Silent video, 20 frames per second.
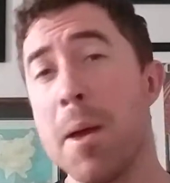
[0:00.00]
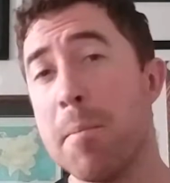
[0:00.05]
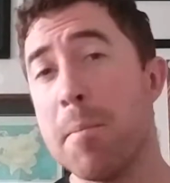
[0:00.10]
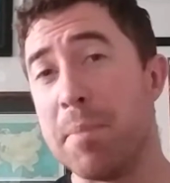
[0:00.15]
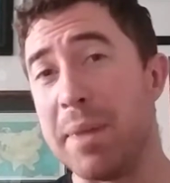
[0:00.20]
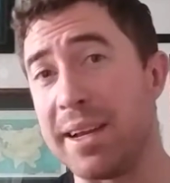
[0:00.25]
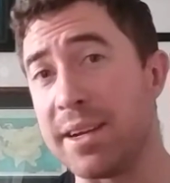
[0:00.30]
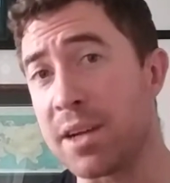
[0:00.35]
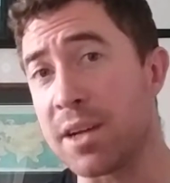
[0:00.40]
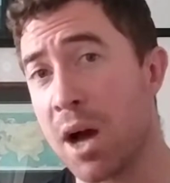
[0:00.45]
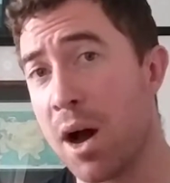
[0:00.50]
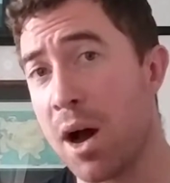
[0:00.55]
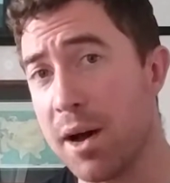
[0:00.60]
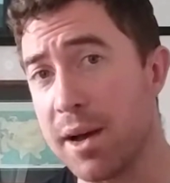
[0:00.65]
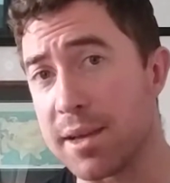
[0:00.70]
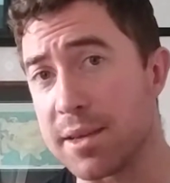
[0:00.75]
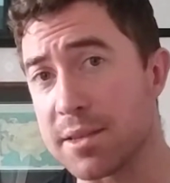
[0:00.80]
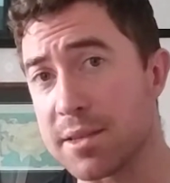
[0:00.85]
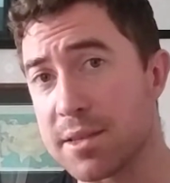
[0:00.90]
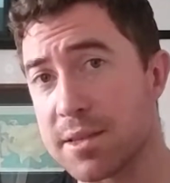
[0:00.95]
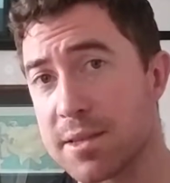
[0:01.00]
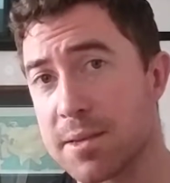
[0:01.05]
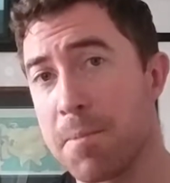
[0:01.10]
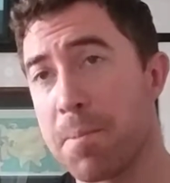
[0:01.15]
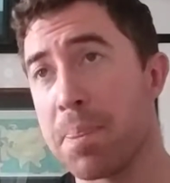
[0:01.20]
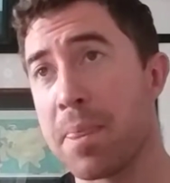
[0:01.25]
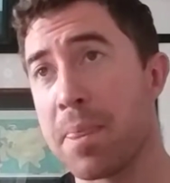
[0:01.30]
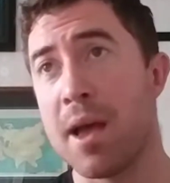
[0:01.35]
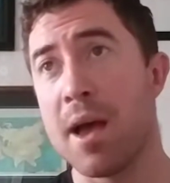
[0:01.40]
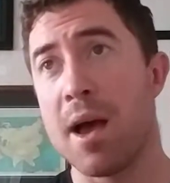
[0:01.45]
because
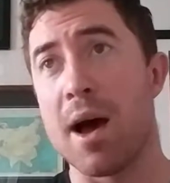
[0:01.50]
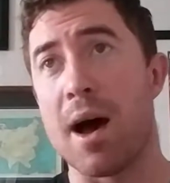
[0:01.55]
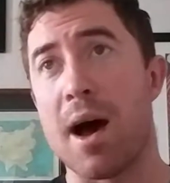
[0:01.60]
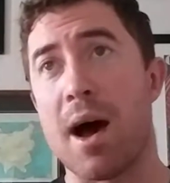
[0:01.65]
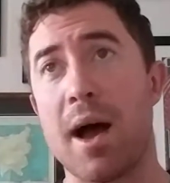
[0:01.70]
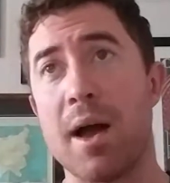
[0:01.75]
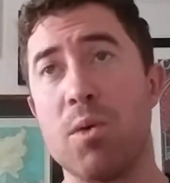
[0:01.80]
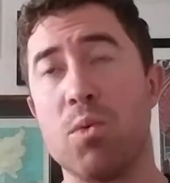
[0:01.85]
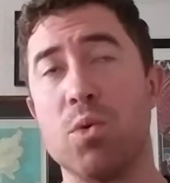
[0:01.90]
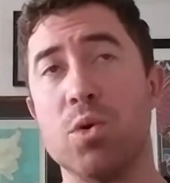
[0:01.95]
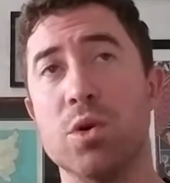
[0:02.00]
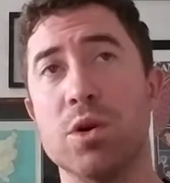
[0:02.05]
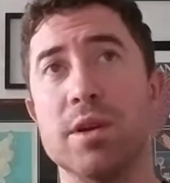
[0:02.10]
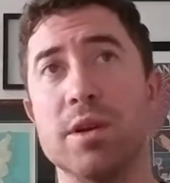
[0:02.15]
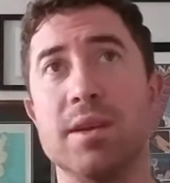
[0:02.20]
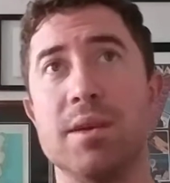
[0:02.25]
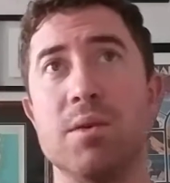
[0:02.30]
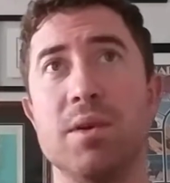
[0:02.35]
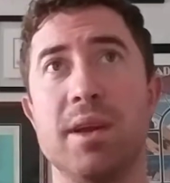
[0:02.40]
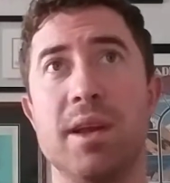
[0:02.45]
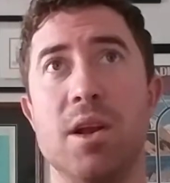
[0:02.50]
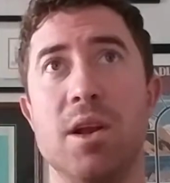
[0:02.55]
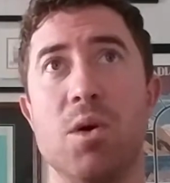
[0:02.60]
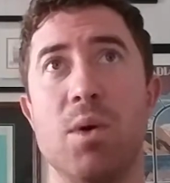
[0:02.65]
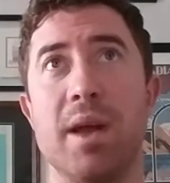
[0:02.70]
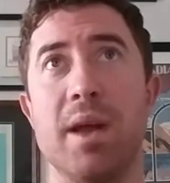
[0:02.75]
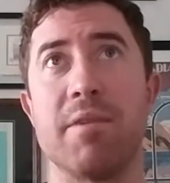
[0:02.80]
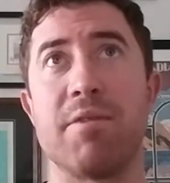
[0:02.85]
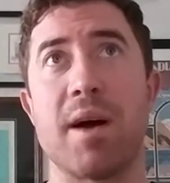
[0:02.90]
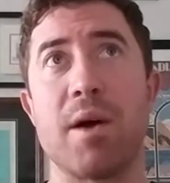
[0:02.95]
I would, you know,
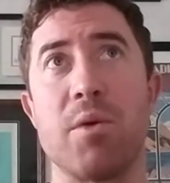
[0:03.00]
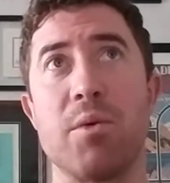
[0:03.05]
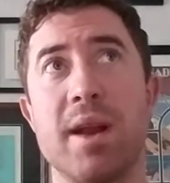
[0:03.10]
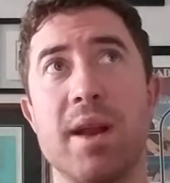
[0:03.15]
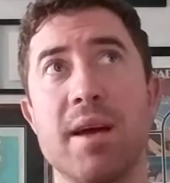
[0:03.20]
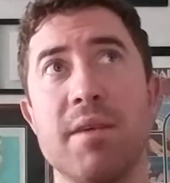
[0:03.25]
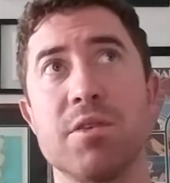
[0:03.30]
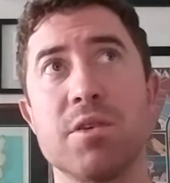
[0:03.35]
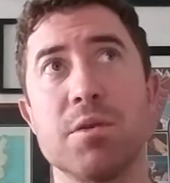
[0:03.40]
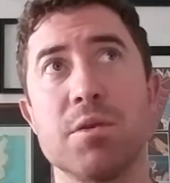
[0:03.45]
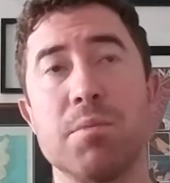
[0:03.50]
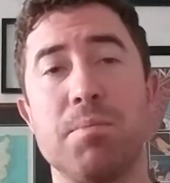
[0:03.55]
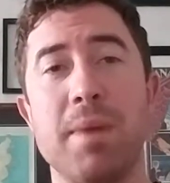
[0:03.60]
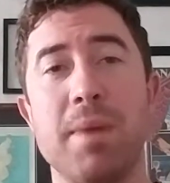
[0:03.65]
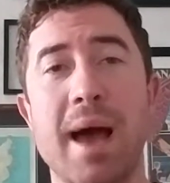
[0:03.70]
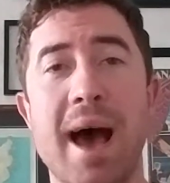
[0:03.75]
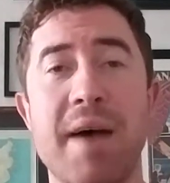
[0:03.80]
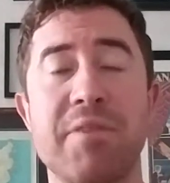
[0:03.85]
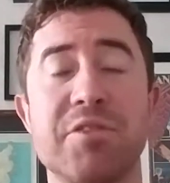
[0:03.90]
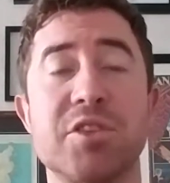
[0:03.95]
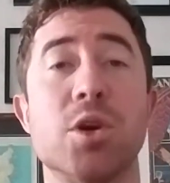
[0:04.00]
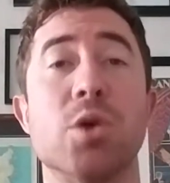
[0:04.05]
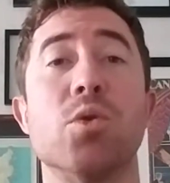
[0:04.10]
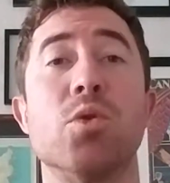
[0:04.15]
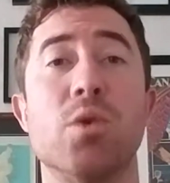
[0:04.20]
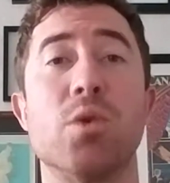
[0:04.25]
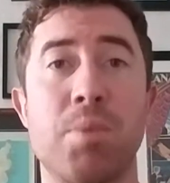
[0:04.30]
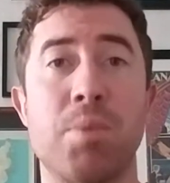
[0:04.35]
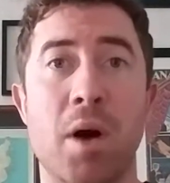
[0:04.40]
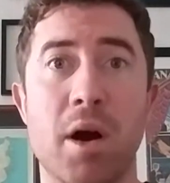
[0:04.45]
if I would ever have to go
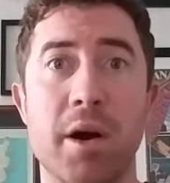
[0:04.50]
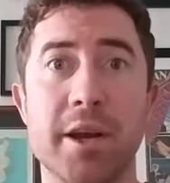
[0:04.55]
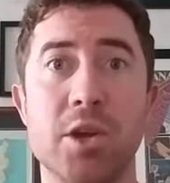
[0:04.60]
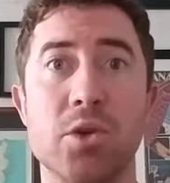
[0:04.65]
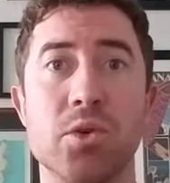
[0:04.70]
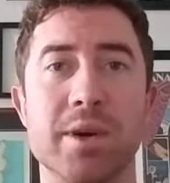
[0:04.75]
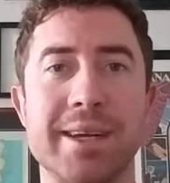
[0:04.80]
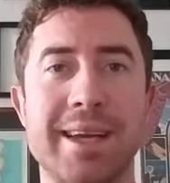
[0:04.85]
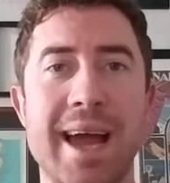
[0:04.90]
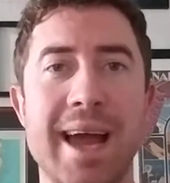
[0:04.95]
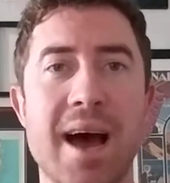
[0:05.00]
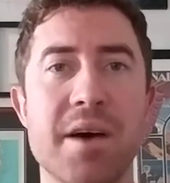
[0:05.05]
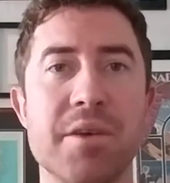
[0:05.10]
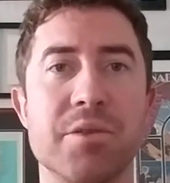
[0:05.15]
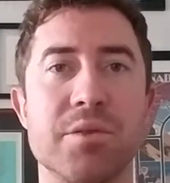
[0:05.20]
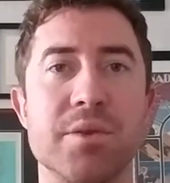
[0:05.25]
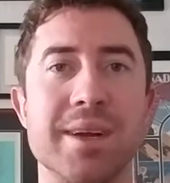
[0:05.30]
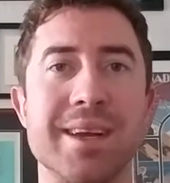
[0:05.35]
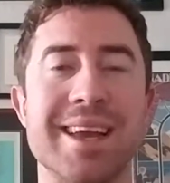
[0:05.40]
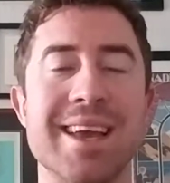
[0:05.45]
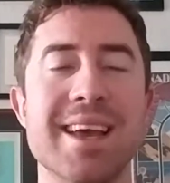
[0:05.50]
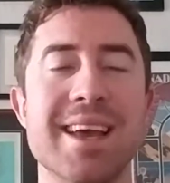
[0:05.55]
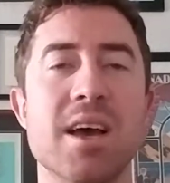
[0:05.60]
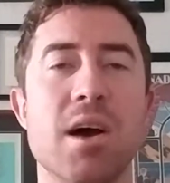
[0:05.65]
to a party or a gathering,